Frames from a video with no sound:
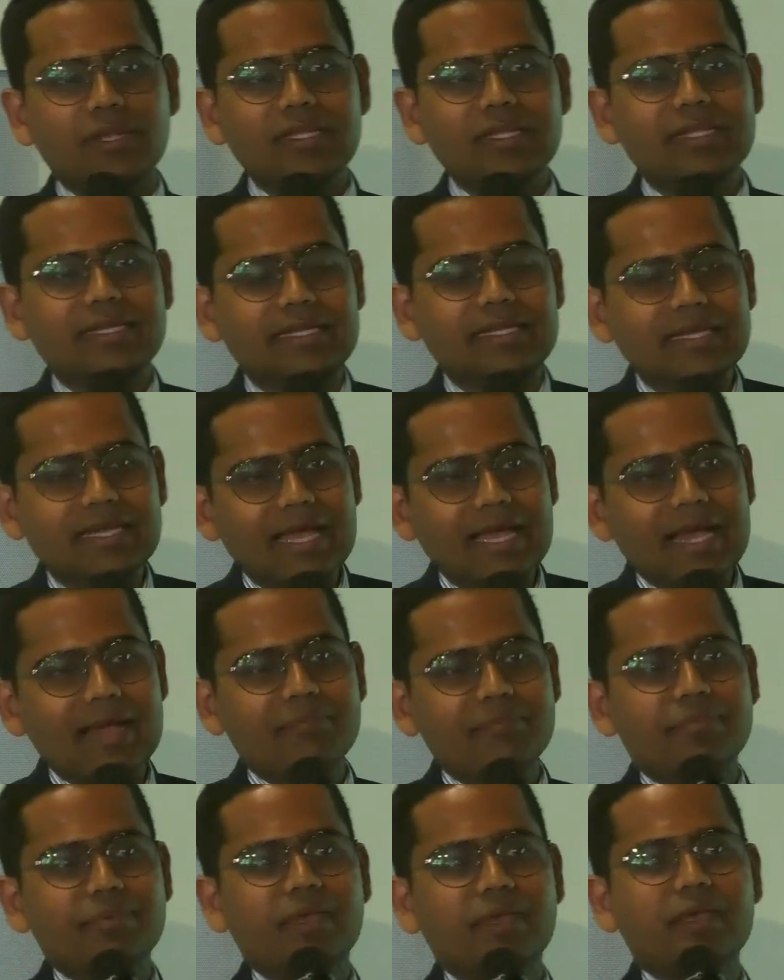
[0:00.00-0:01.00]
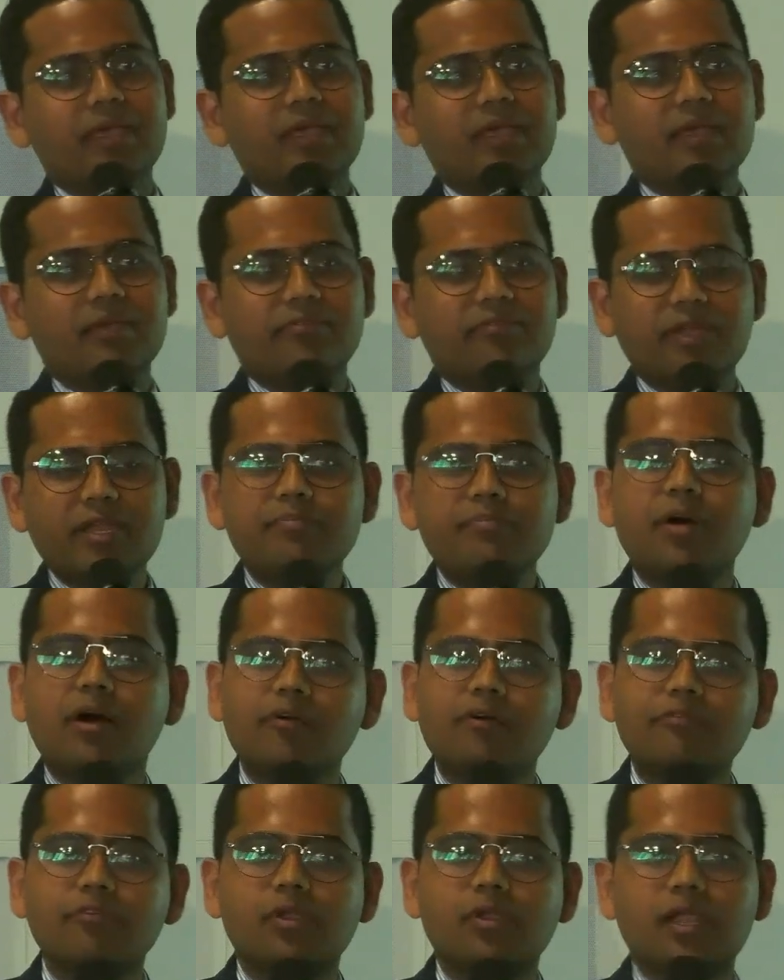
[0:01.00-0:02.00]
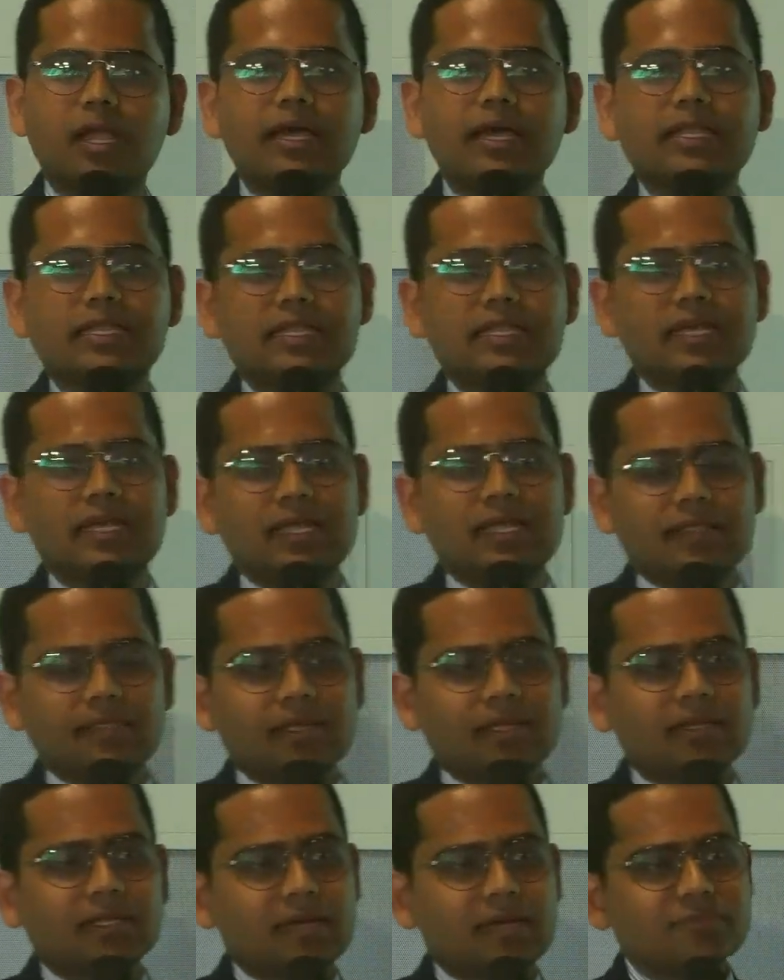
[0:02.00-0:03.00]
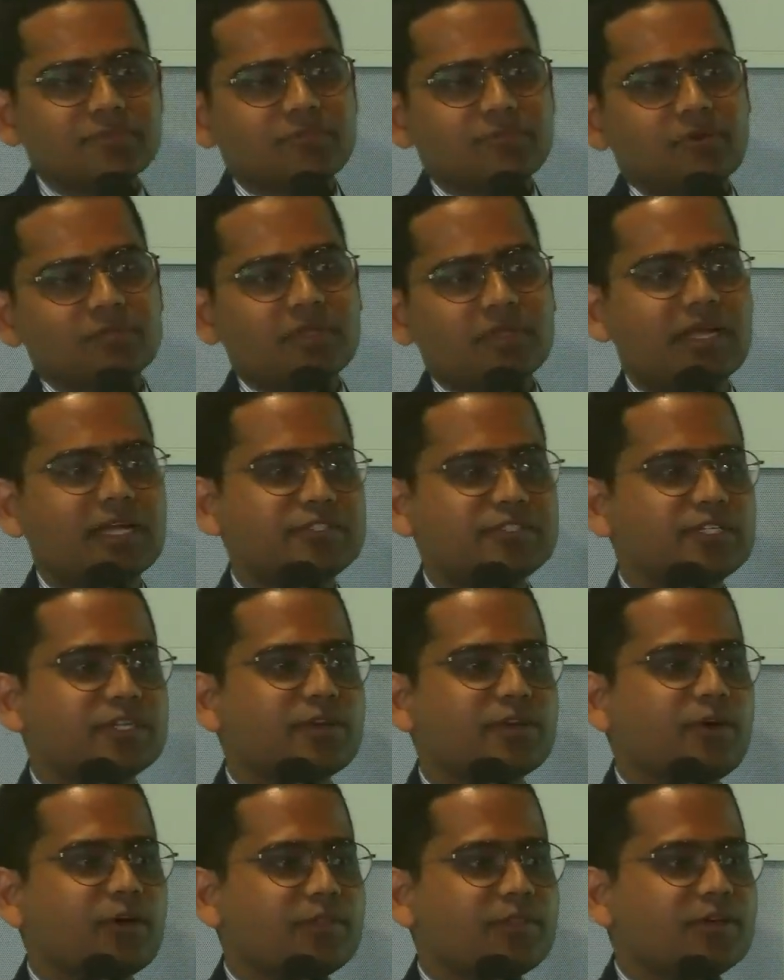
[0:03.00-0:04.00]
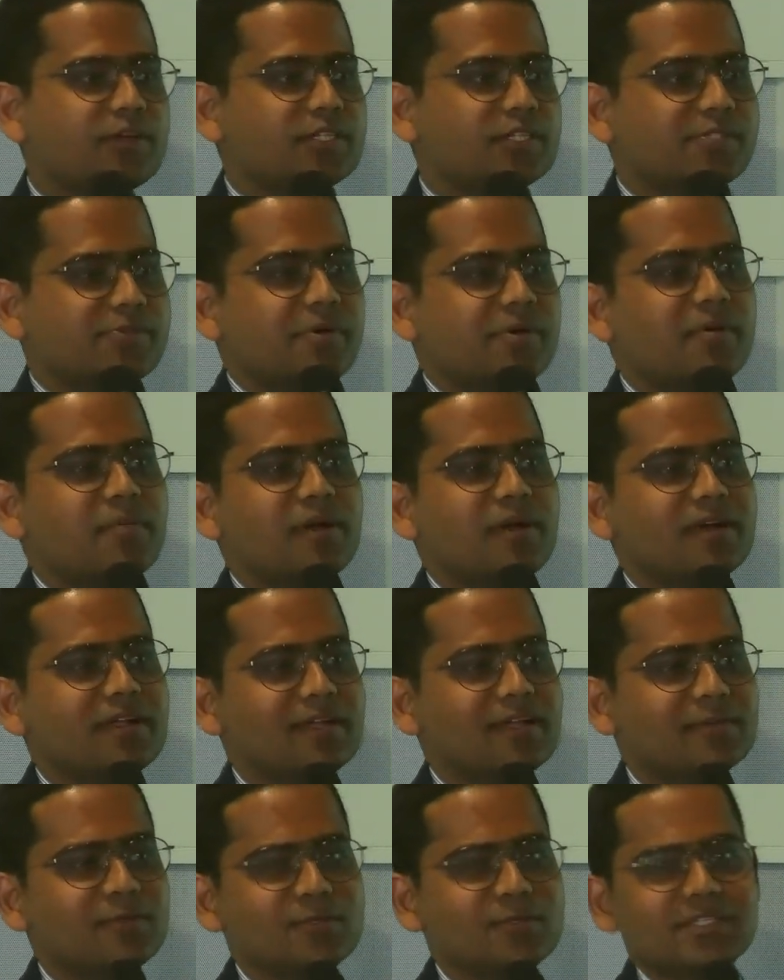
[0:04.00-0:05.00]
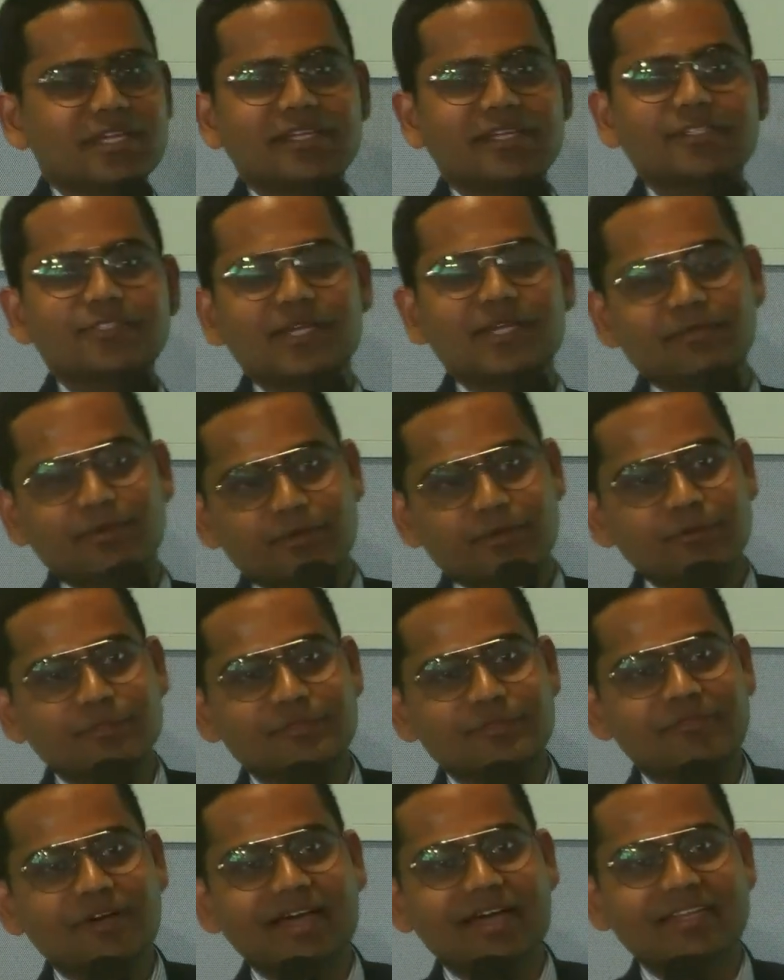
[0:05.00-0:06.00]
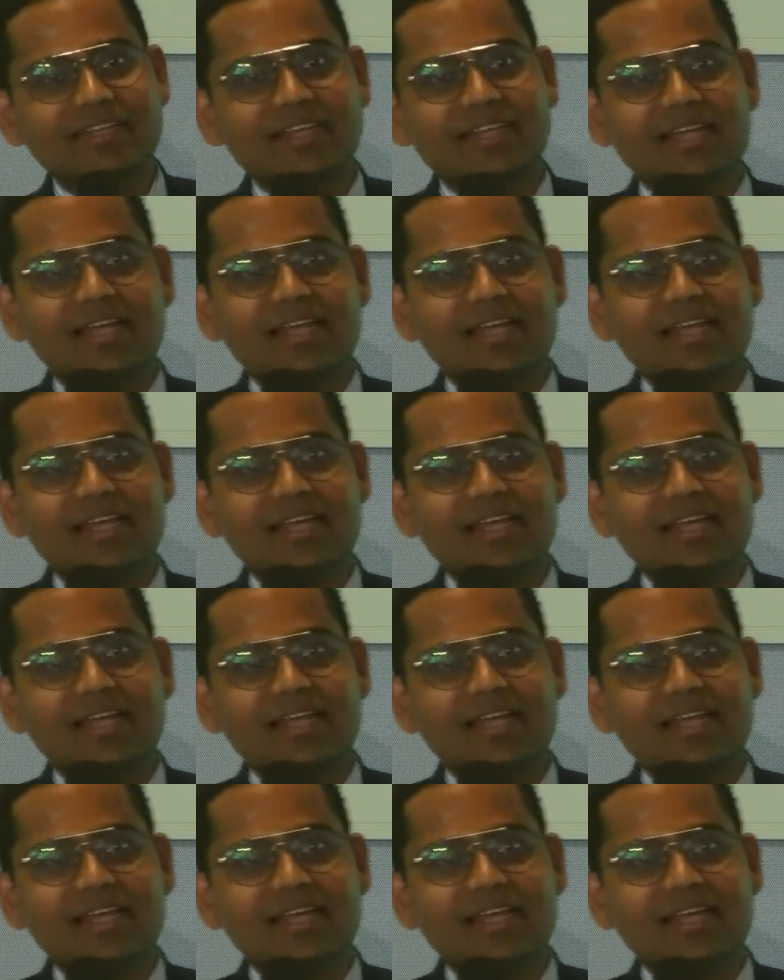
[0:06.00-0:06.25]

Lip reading: recap a very powerful line that comes from the Nigerian author Chimamanda Ngozi Adichie. I'm a huge fan.